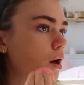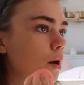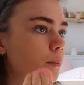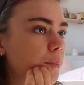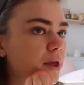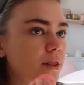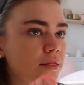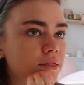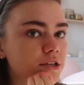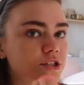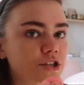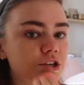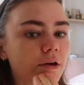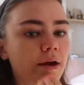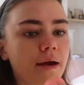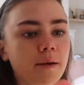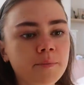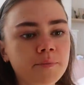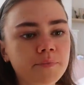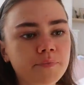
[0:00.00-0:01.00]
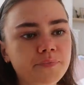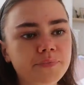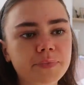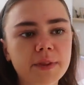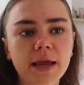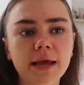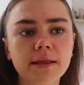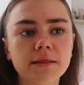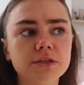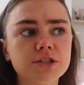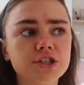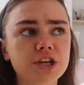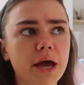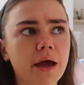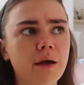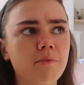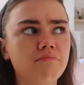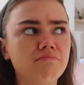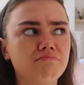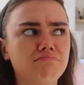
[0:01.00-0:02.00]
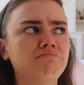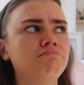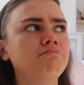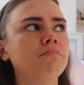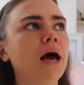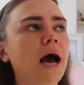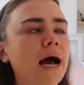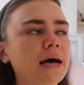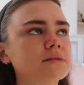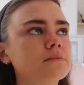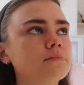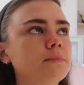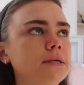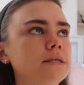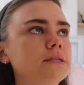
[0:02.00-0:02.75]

am in the gym, hasn't